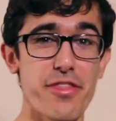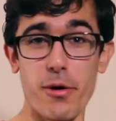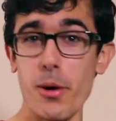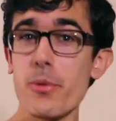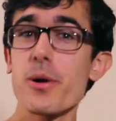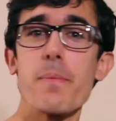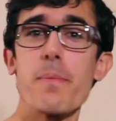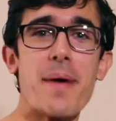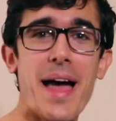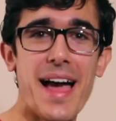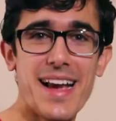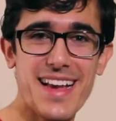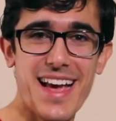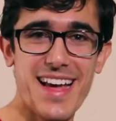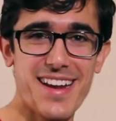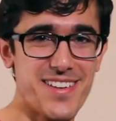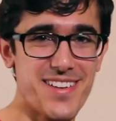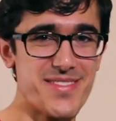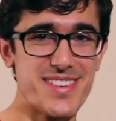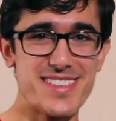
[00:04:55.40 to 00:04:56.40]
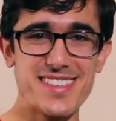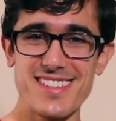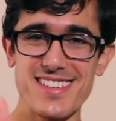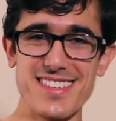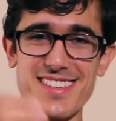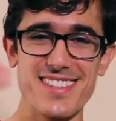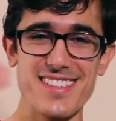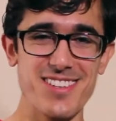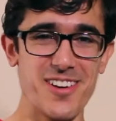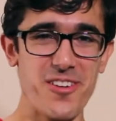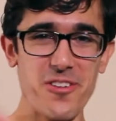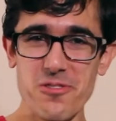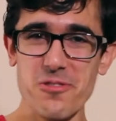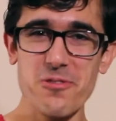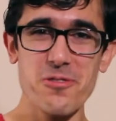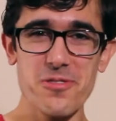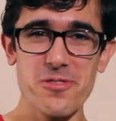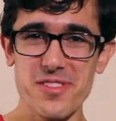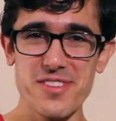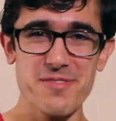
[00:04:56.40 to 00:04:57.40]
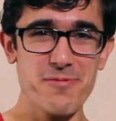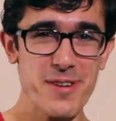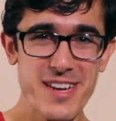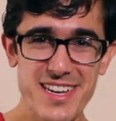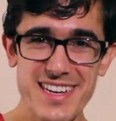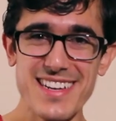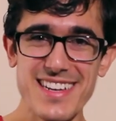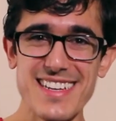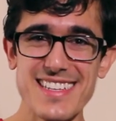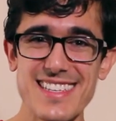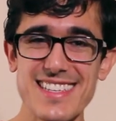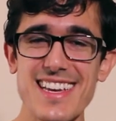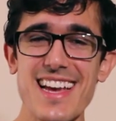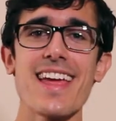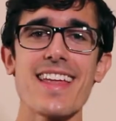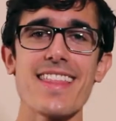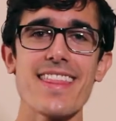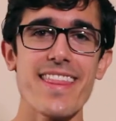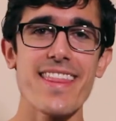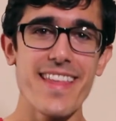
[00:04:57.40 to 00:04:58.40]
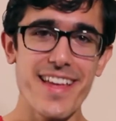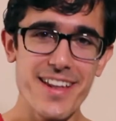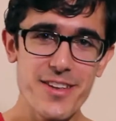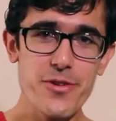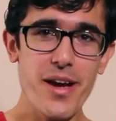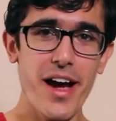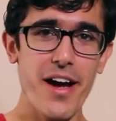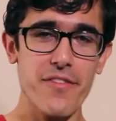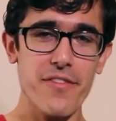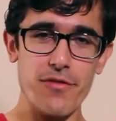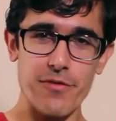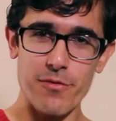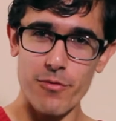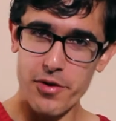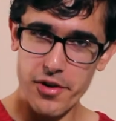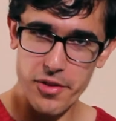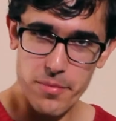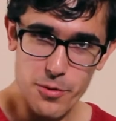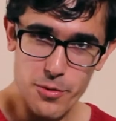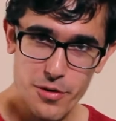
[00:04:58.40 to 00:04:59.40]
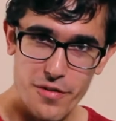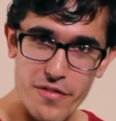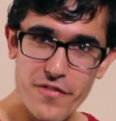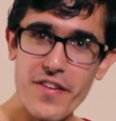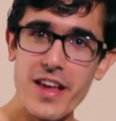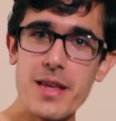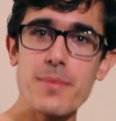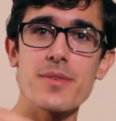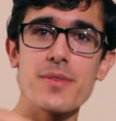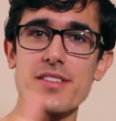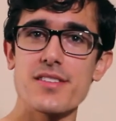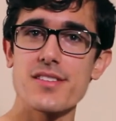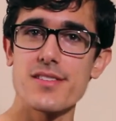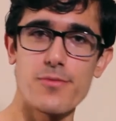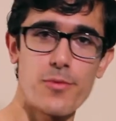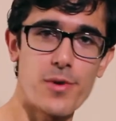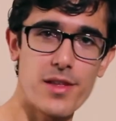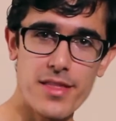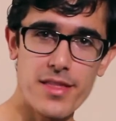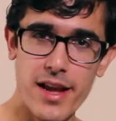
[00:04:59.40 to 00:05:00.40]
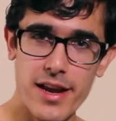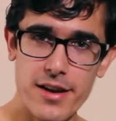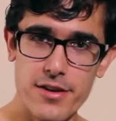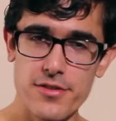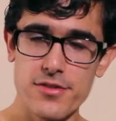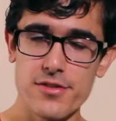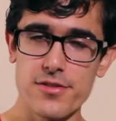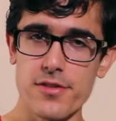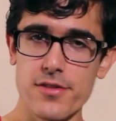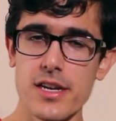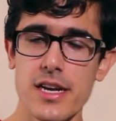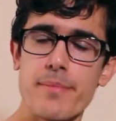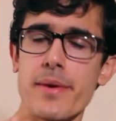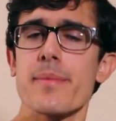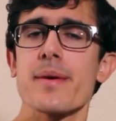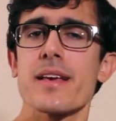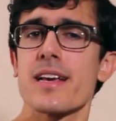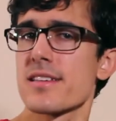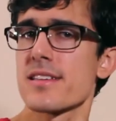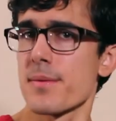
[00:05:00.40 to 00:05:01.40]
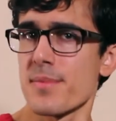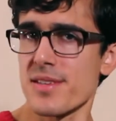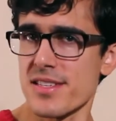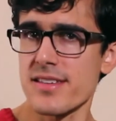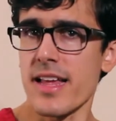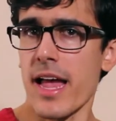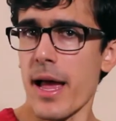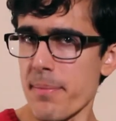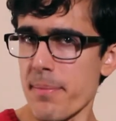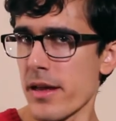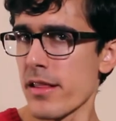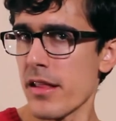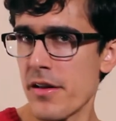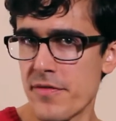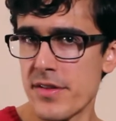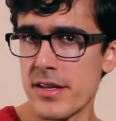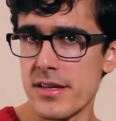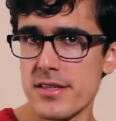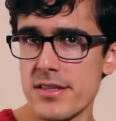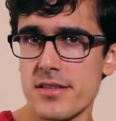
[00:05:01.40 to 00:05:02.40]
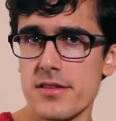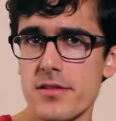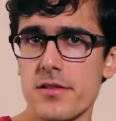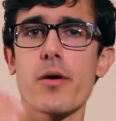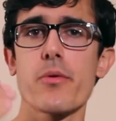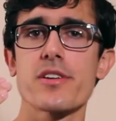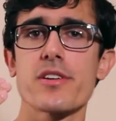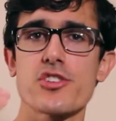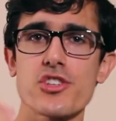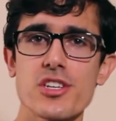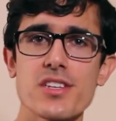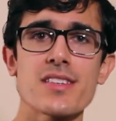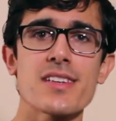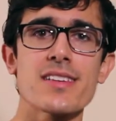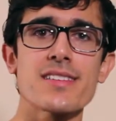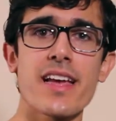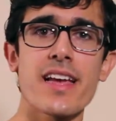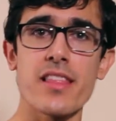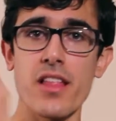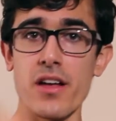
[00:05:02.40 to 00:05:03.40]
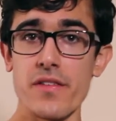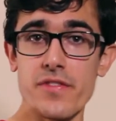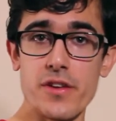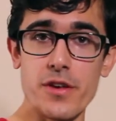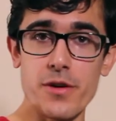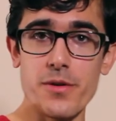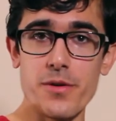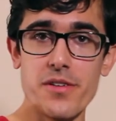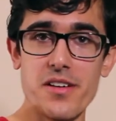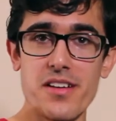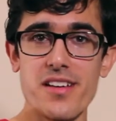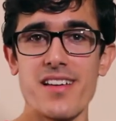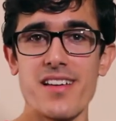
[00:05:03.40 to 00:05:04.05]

throwing it back at him is just so cool to witness. And then you have one of the more famous one liners, or maybe because I'm a sap, I love this, but when she says, I love you,